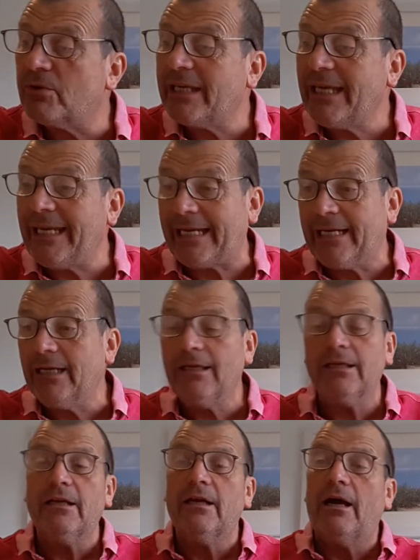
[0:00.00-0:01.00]

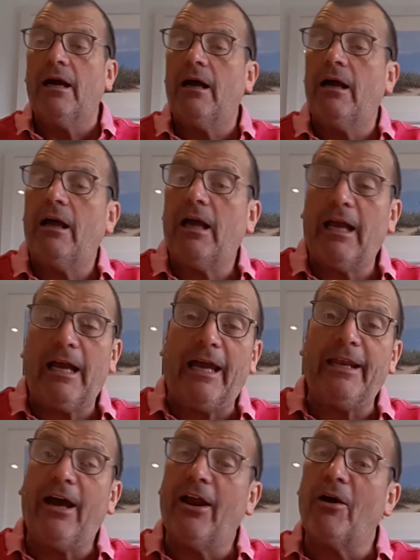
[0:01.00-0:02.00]
King,
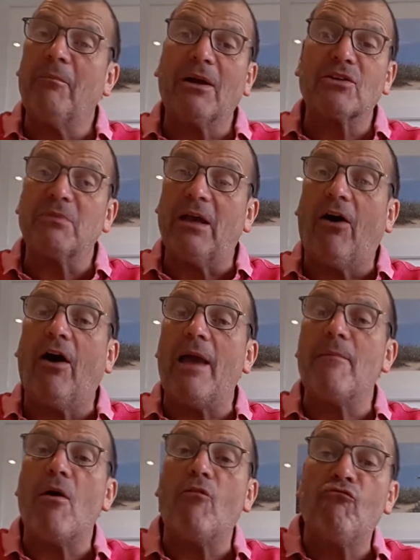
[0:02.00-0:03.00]
and I must admit I
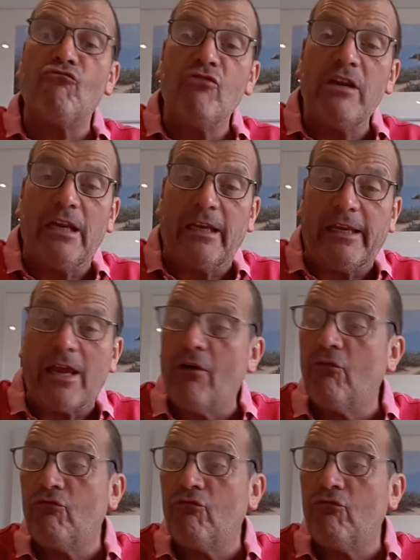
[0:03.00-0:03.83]
am really